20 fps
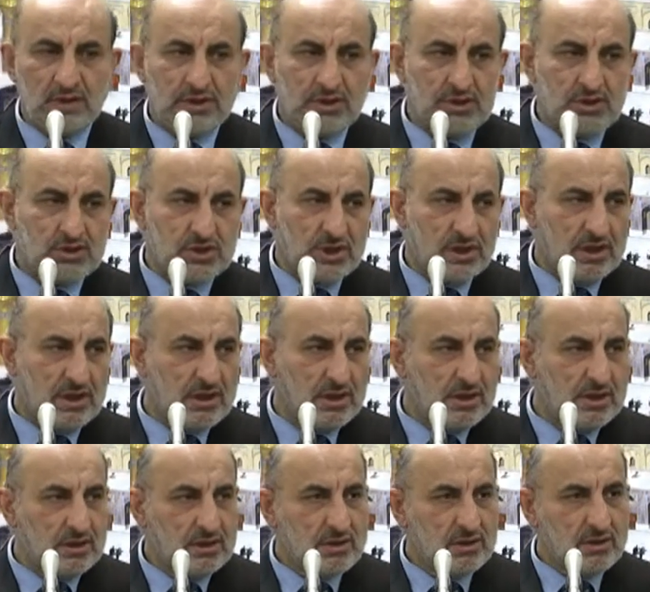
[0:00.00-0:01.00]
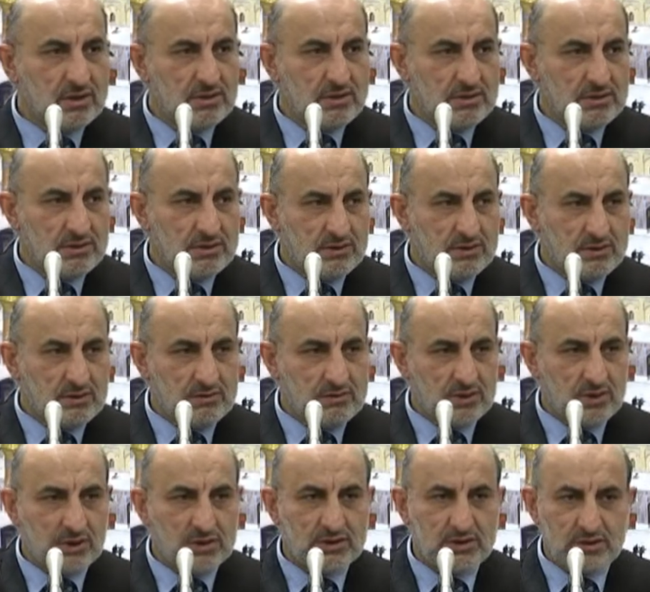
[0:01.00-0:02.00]
Naturally,
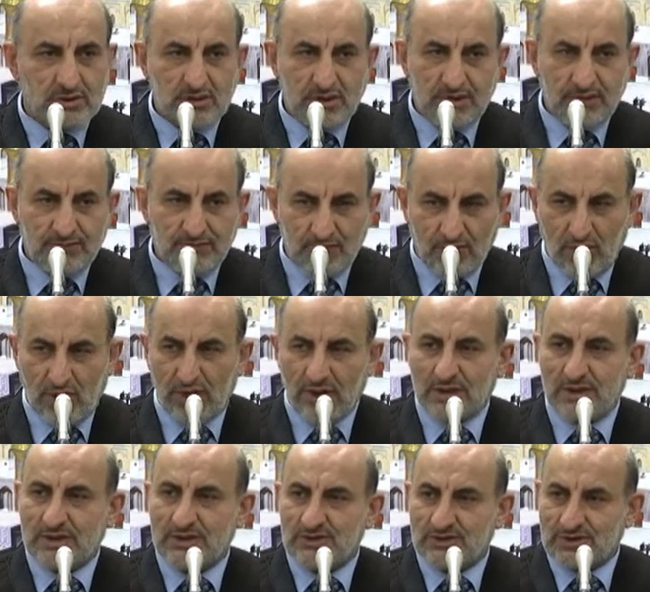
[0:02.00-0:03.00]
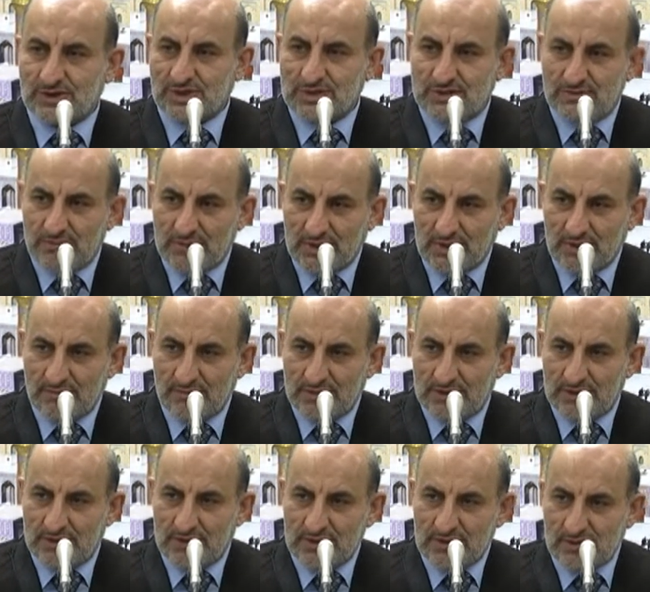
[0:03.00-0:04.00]
not if all the dress become
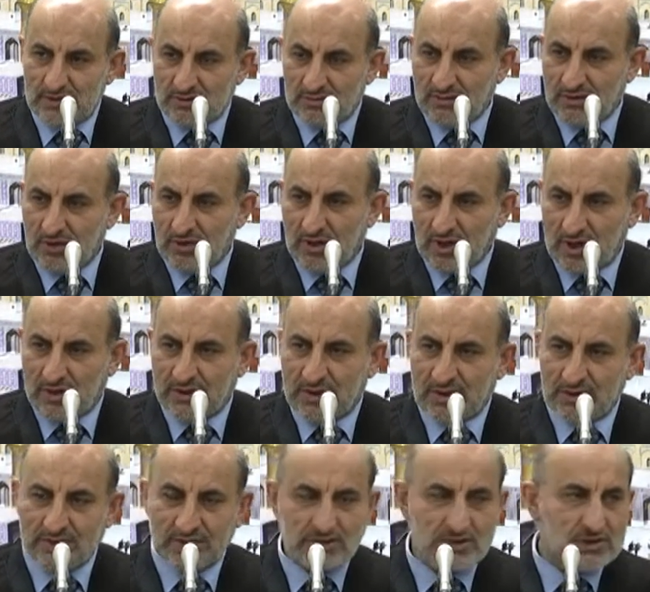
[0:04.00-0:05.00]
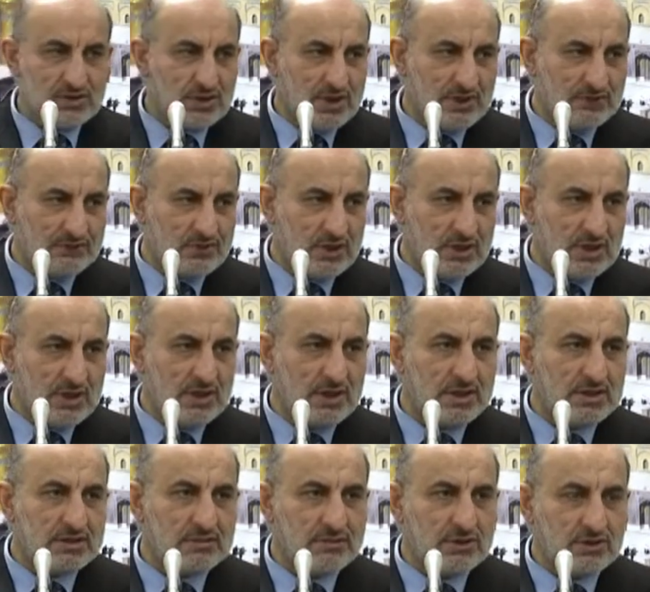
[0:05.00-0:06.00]
najis, no, because other dress you have to clean
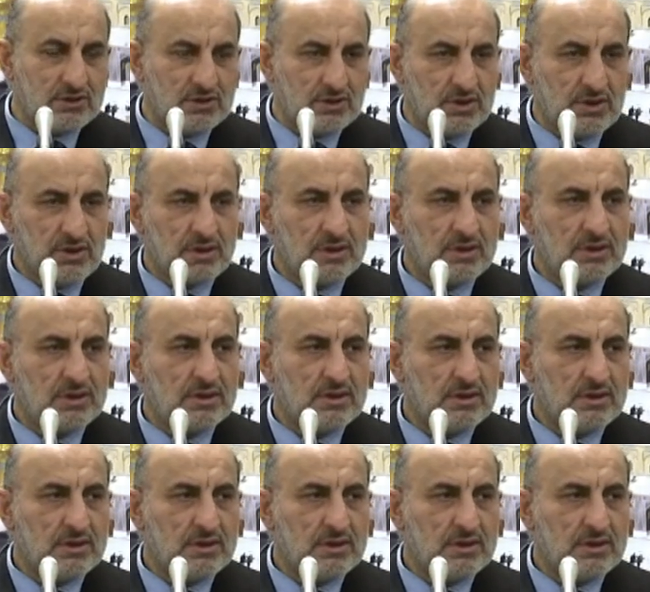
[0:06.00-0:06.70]
it, but only